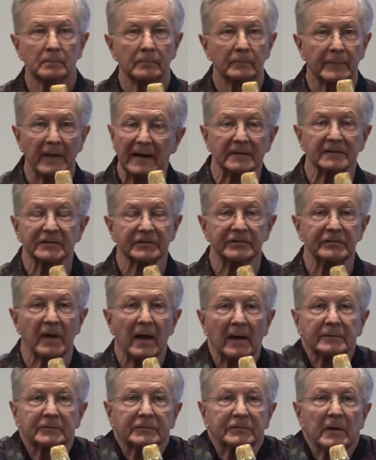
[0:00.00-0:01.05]
That is
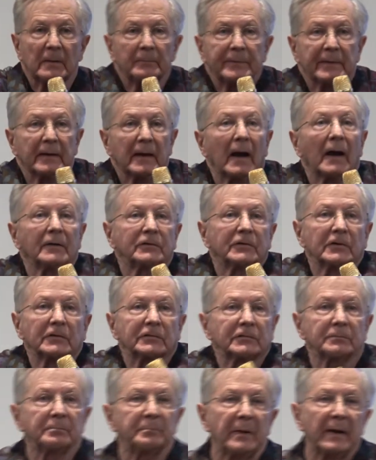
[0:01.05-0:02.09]
not something I
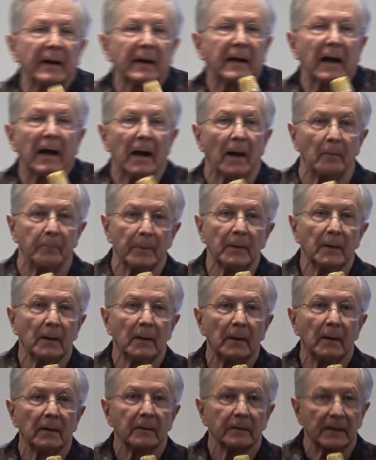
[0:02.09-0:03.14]
just pick up.
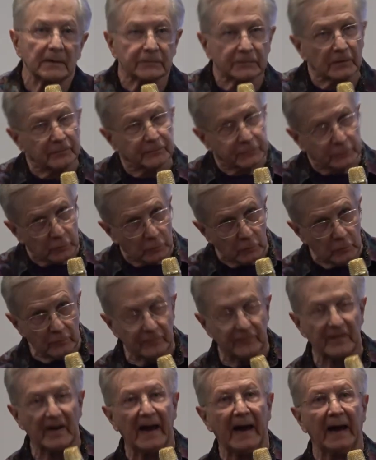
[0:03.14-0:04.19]
That's a true
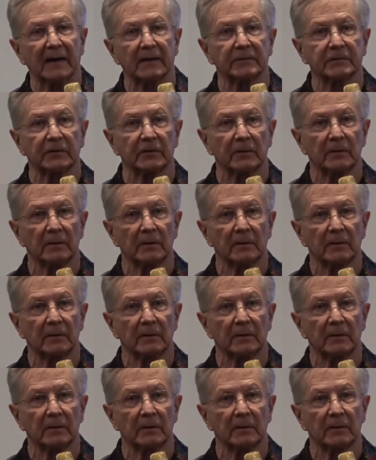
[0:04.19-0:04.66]
fact.